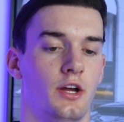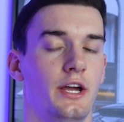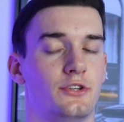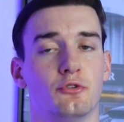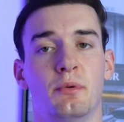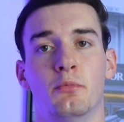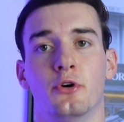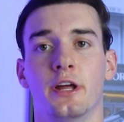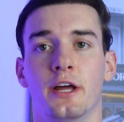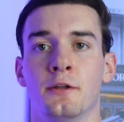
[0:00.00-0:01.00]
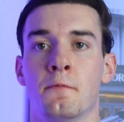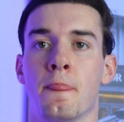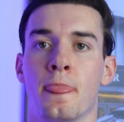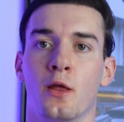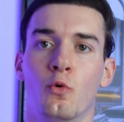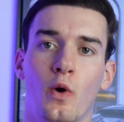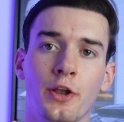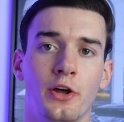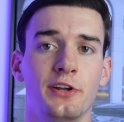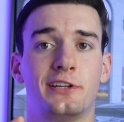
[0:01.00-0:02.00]
It took me more than
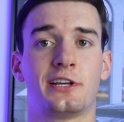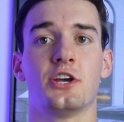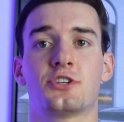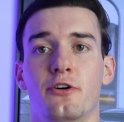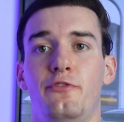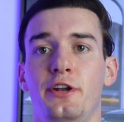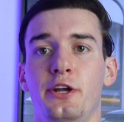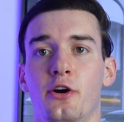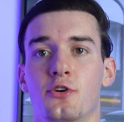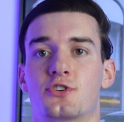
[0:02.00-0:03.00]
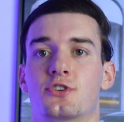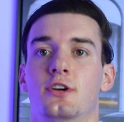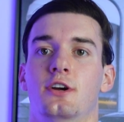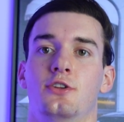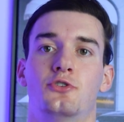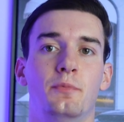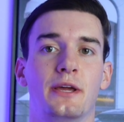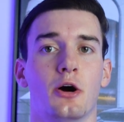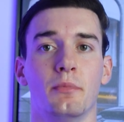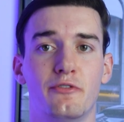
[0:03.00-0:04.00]
100 cash cow videos to
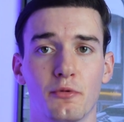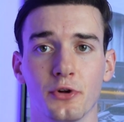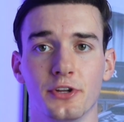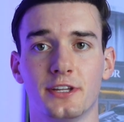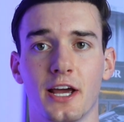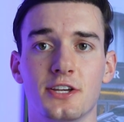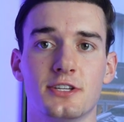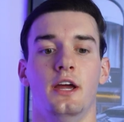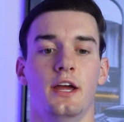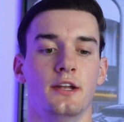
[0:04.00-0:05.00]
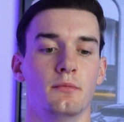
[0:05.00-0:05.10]
become even monetized, and